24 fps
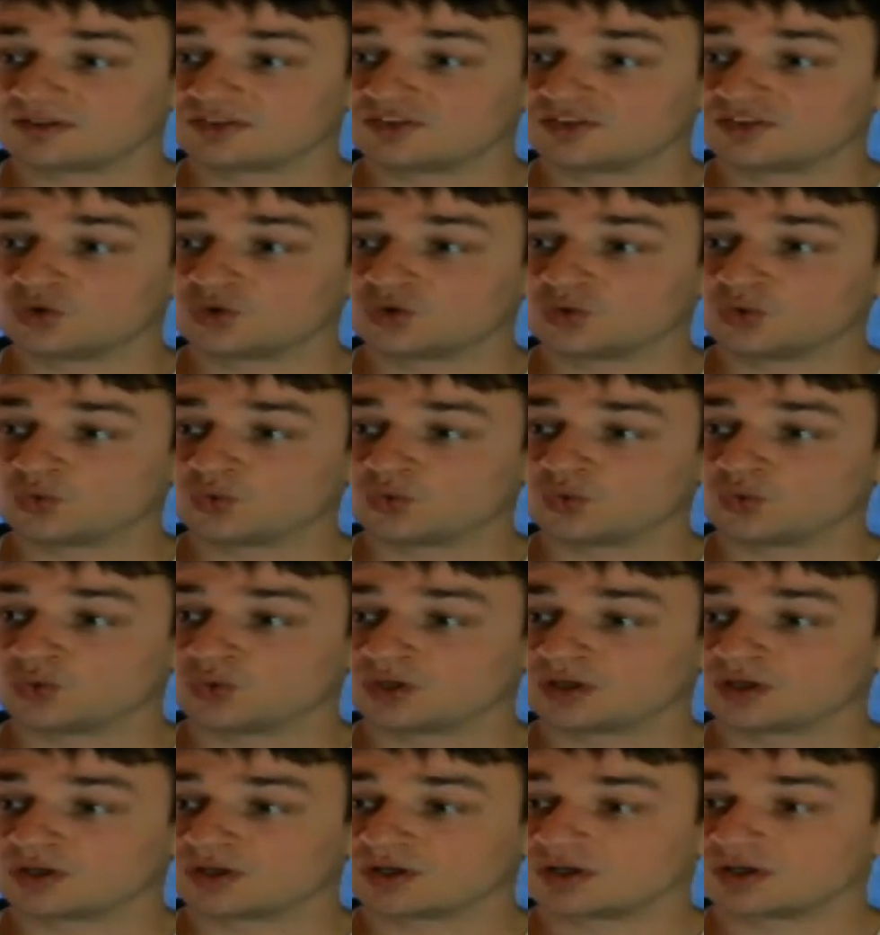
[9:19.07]
to
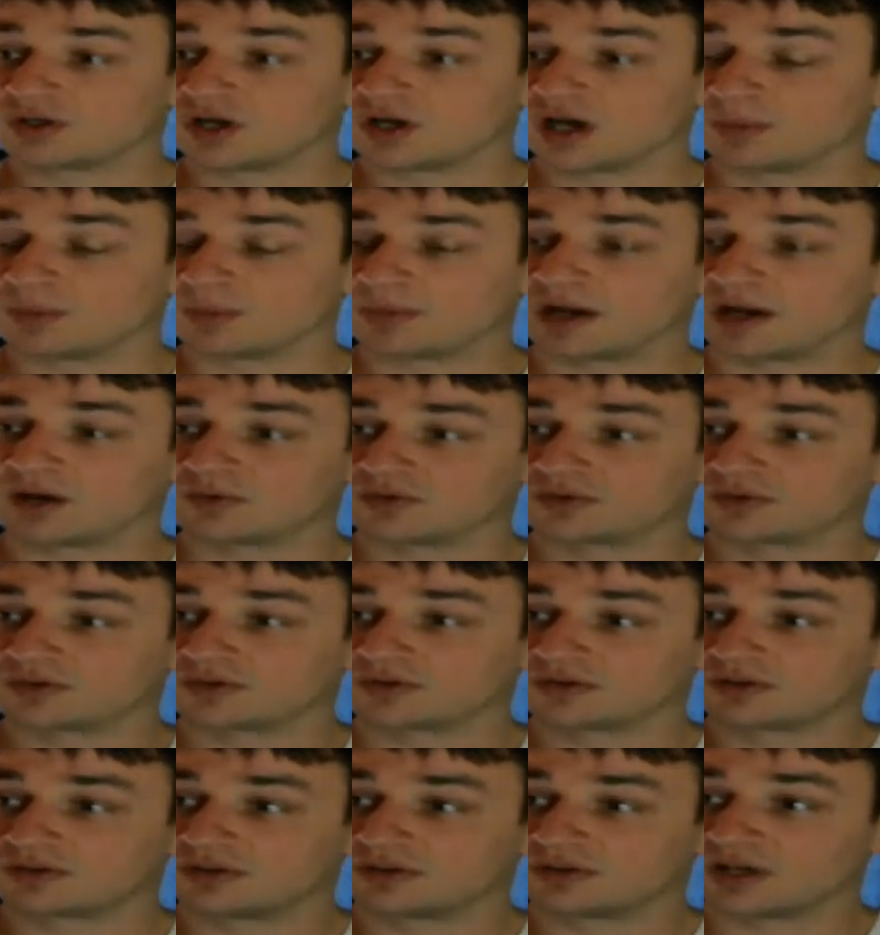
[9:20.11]
about
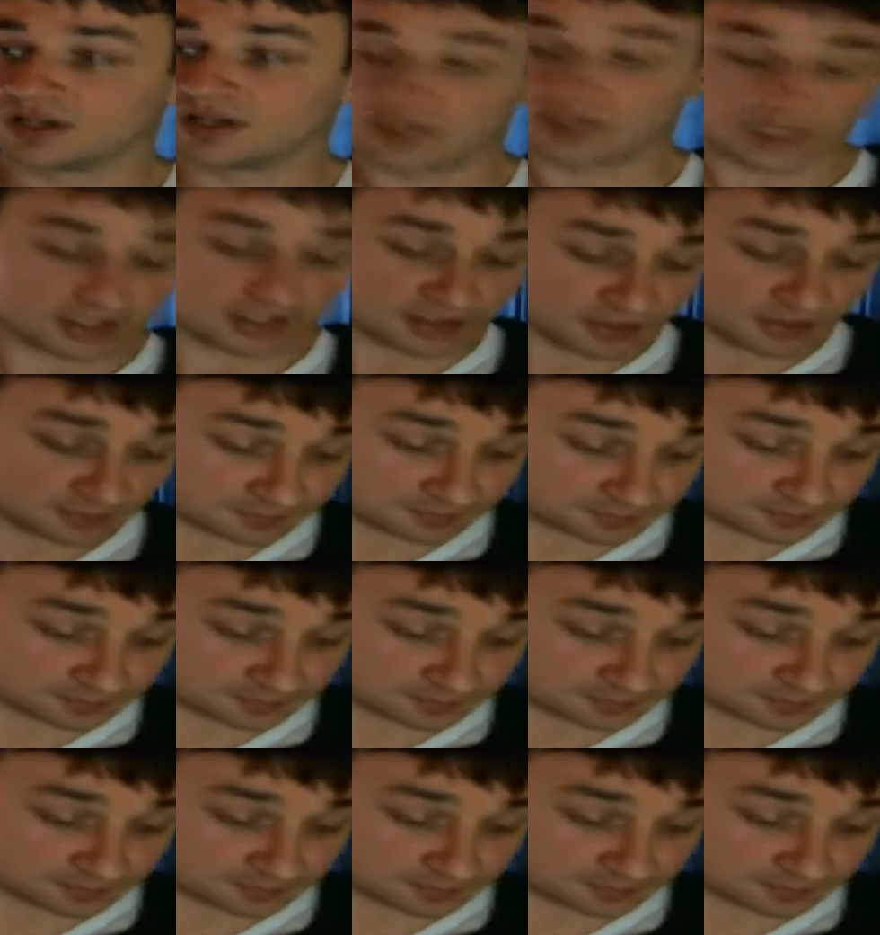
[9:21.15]
a year,